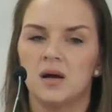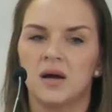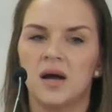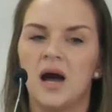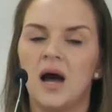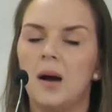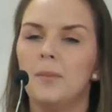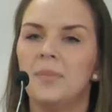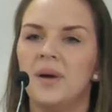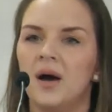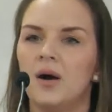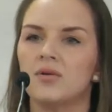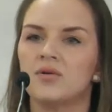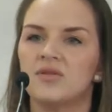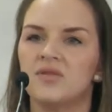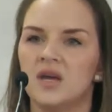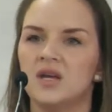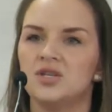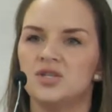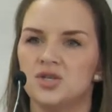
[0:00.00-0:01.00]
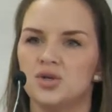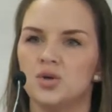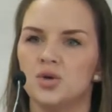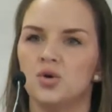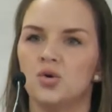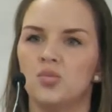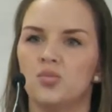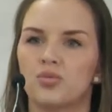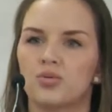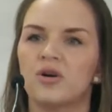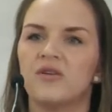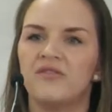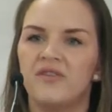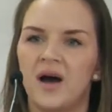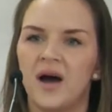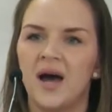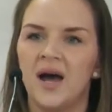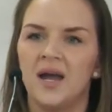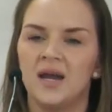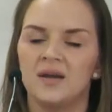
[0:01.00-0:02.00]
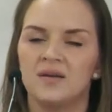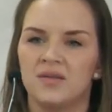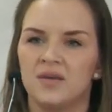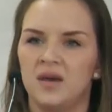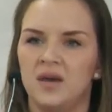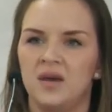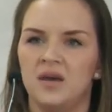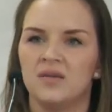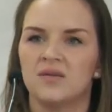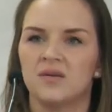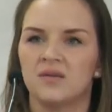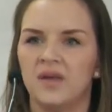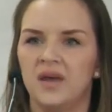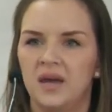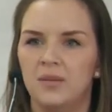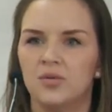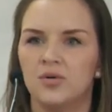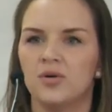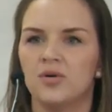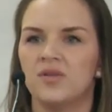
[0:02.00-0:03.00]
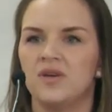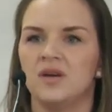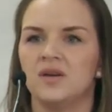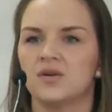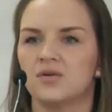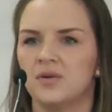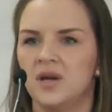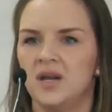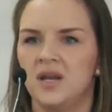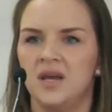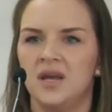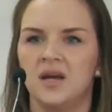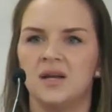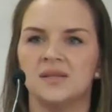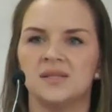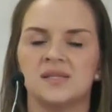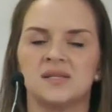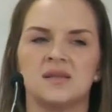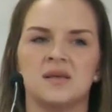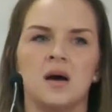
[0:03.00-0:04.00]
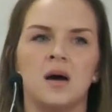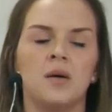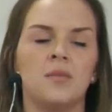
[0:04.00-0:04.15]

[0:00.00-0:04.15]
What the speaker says: compound, they do provide the label, the ingredients,